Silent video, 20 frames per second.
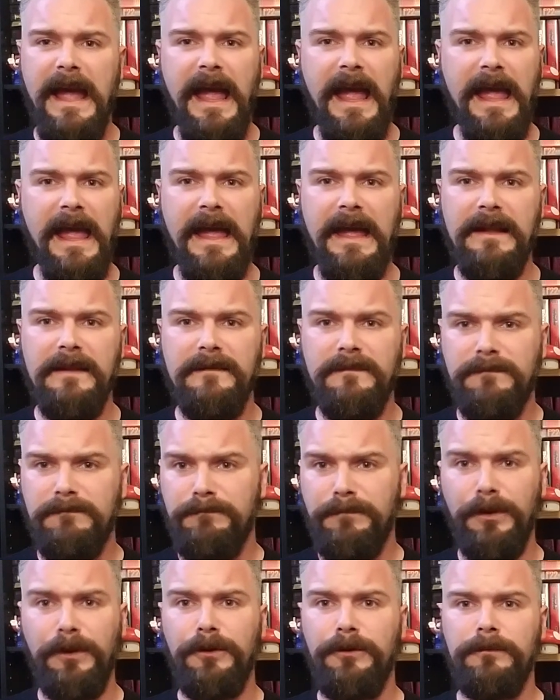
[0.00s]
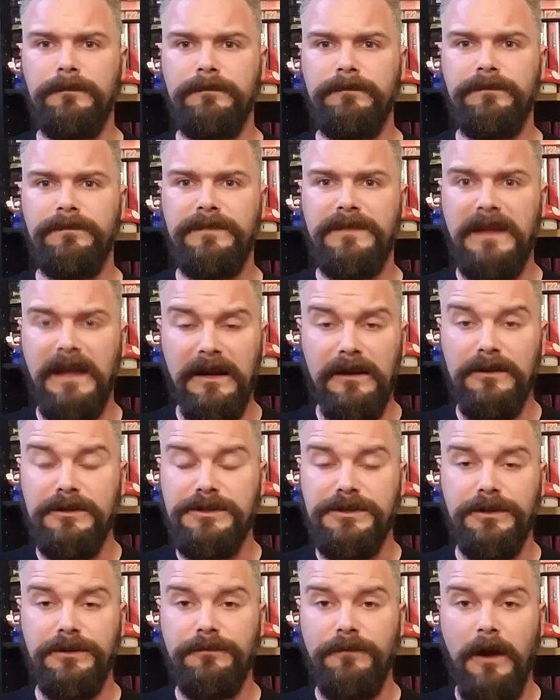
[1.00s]
and boom,
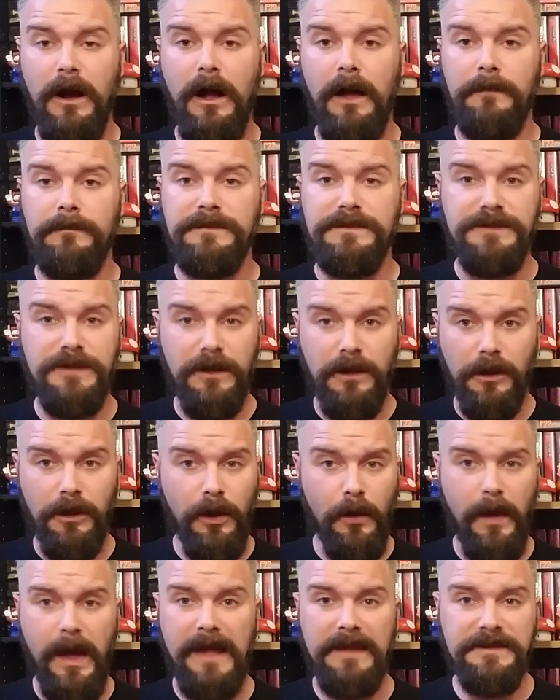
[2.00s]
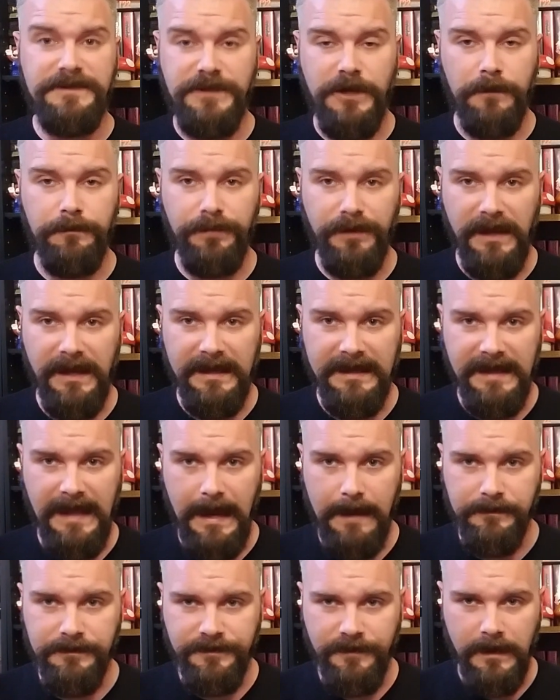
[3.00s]
there's your ROMs. You can go ahead and start playing
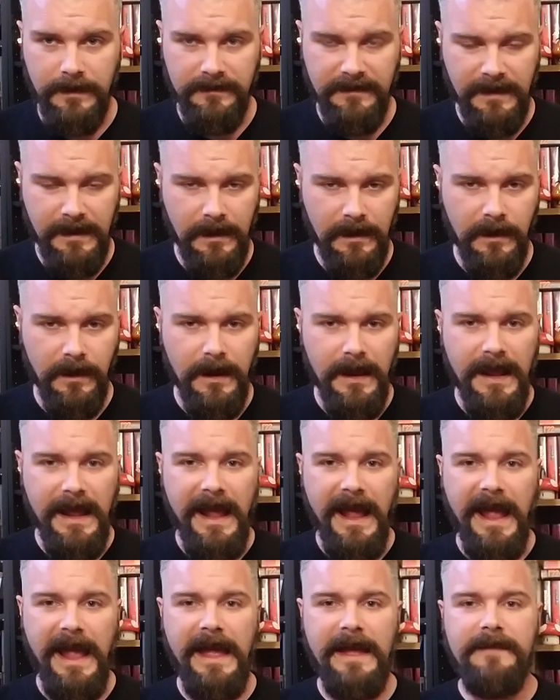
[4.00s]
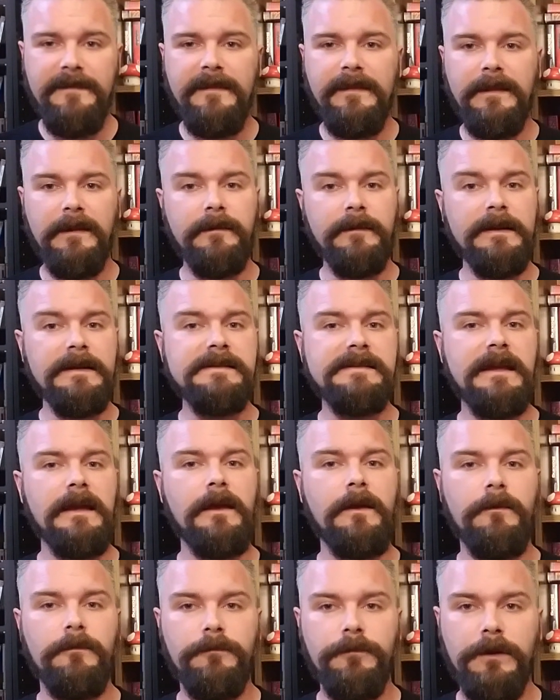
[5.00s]
games right there. And there is
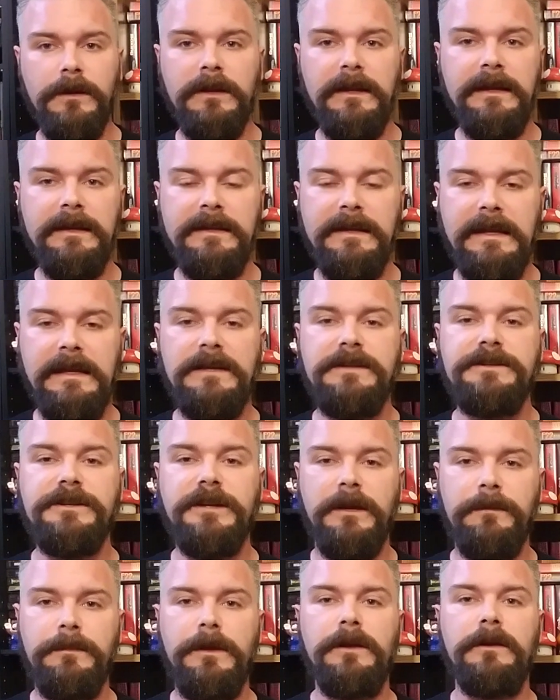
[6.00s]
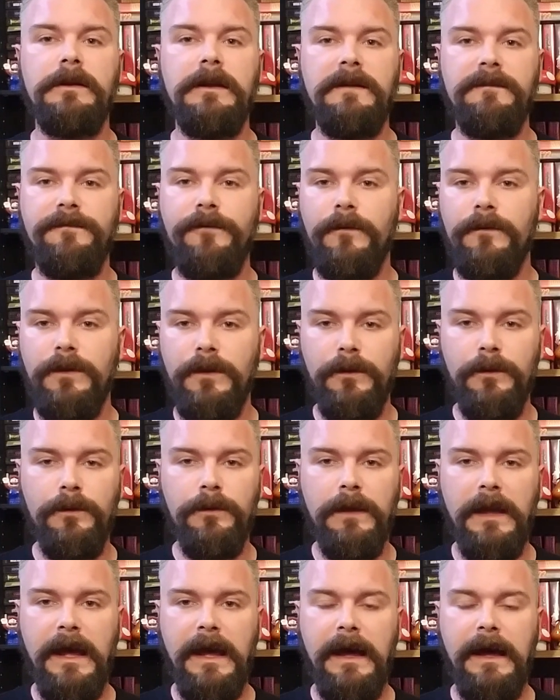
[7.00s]
a really niche community for the
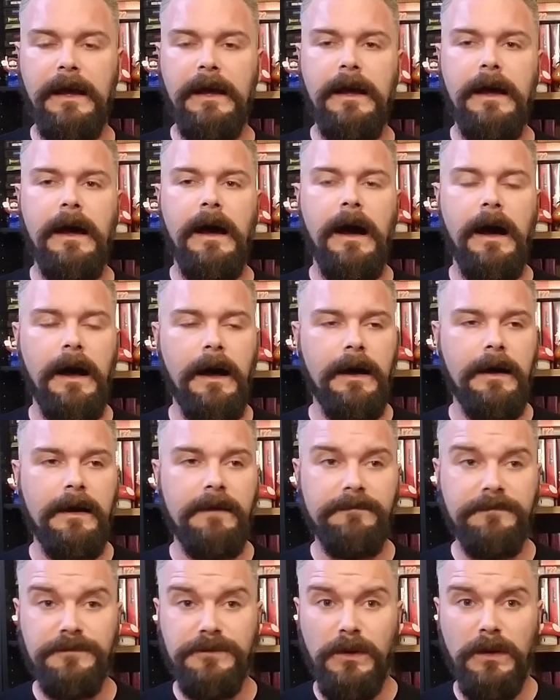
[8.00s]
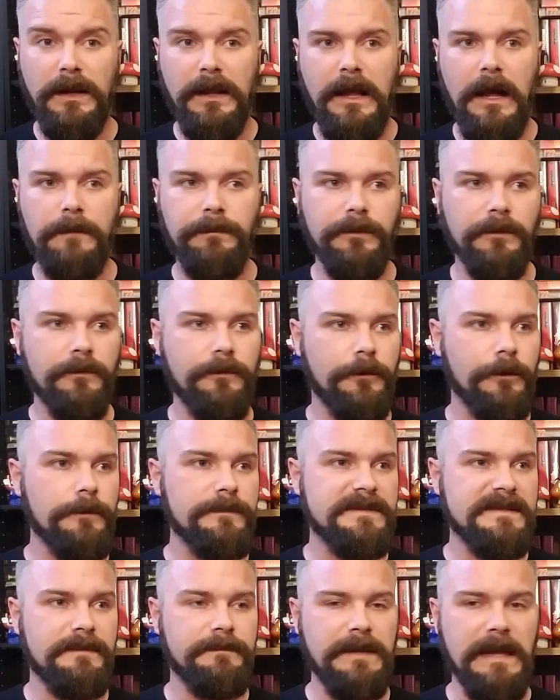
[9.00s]
Ouya. I've joined a couple of
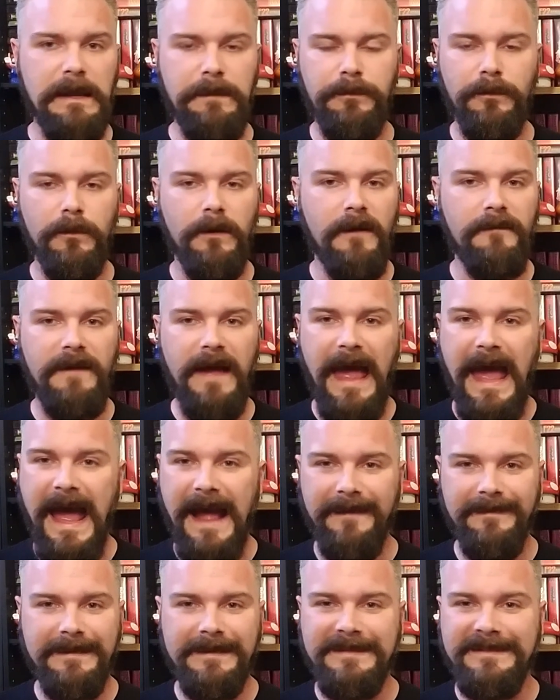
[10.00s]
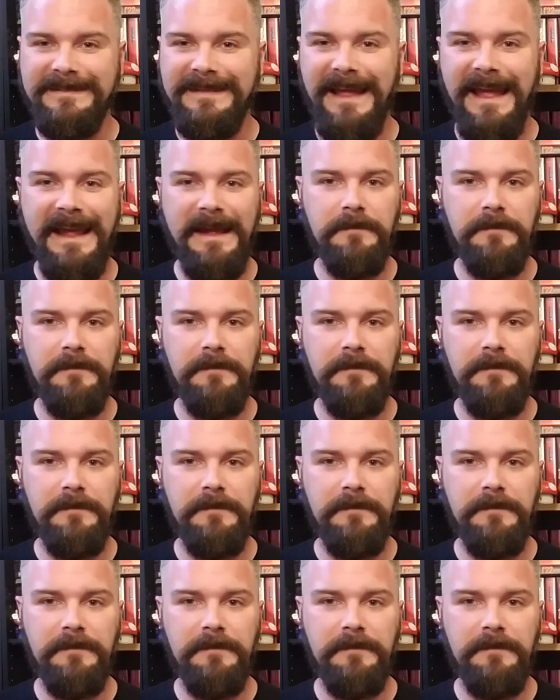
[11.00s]
groups, and people have hacked this thing